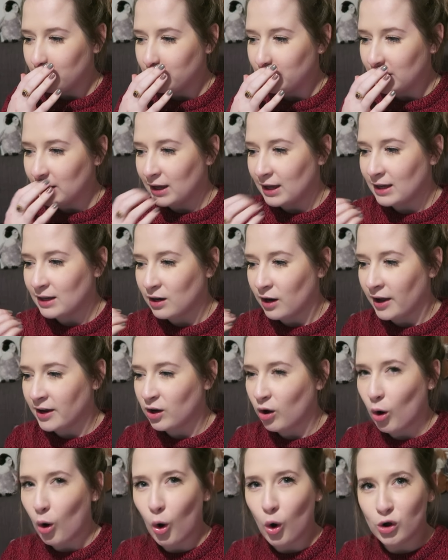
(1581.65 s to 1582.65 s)
being
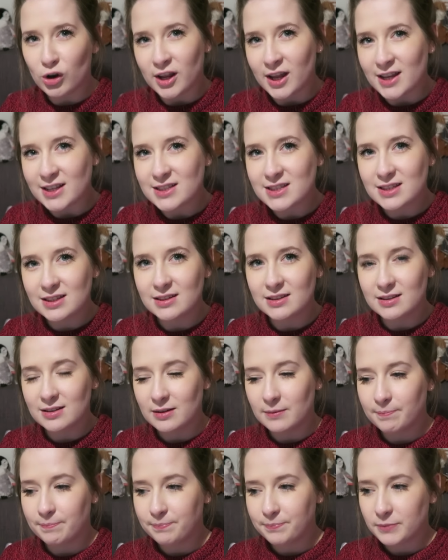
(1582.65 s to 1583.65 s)
like on it
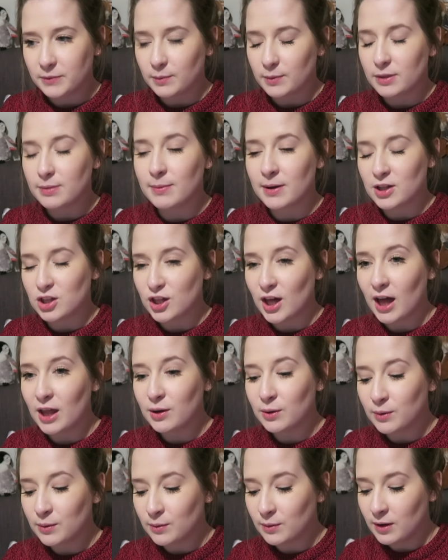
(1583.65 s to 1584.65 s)
with my
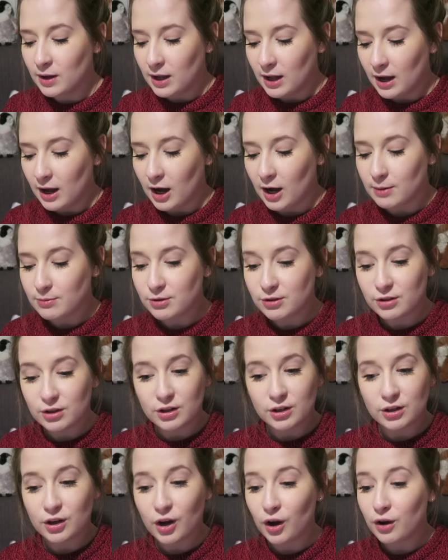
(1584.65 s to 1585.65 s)
channel. I'm just
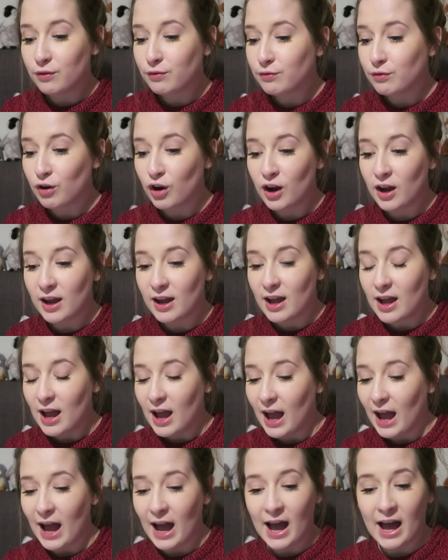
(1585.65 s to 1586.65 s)
going to go for it
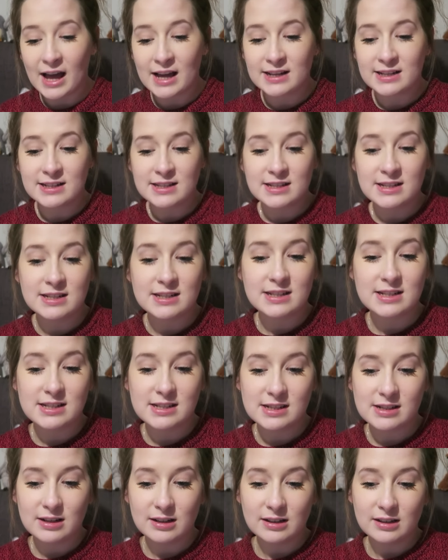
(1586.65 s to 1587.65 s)

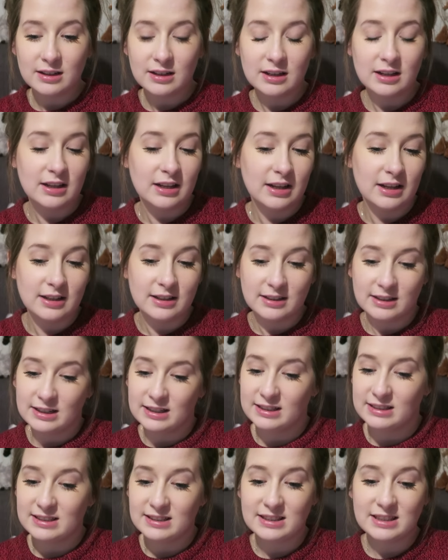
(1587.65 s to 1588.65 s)
and
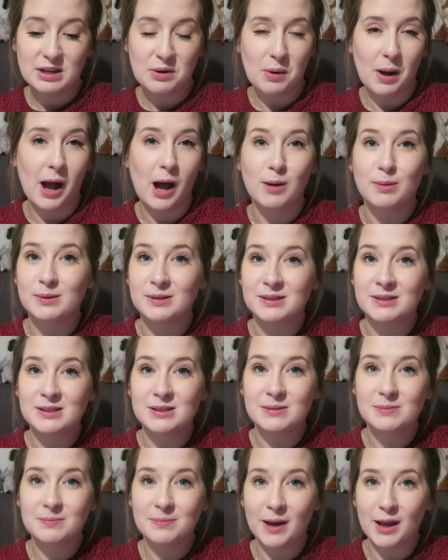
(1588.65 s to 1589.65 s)
see what happens
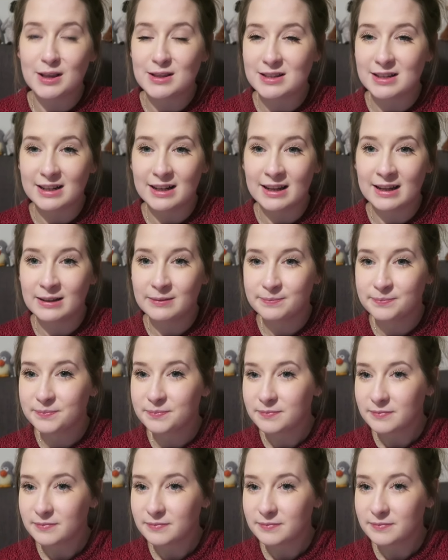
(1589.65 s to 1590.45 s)
basically